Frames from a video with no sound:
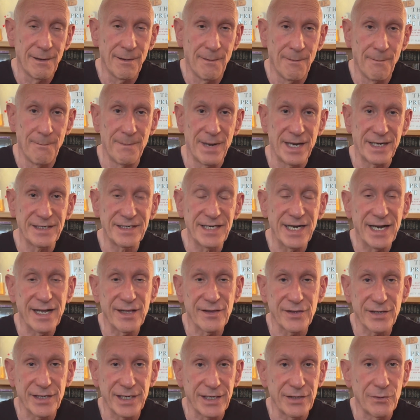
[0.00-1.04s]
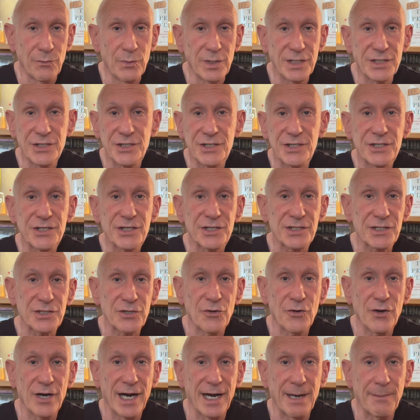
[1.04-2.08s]
mentality, which is just
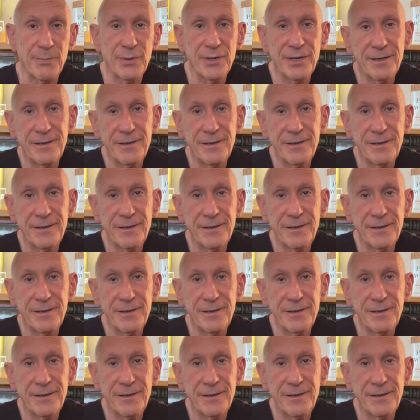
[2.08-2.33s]
crap.